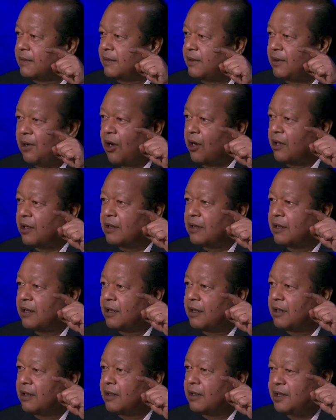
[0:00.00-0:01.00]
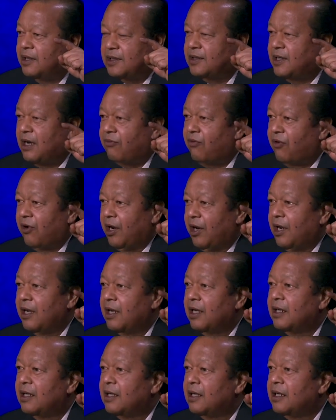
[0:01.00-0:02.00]
not discovering
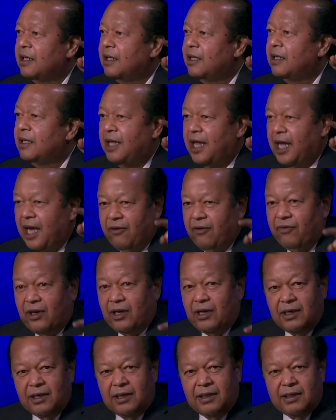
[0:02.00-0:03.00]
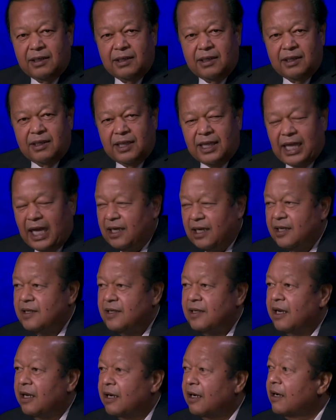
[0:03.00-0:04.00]
the heaven that
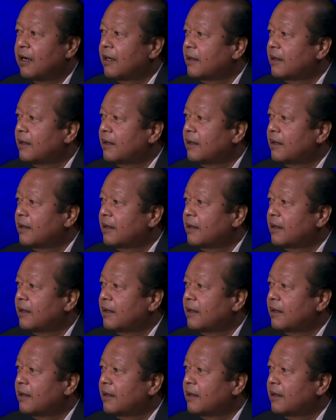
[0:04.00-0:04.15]
is here.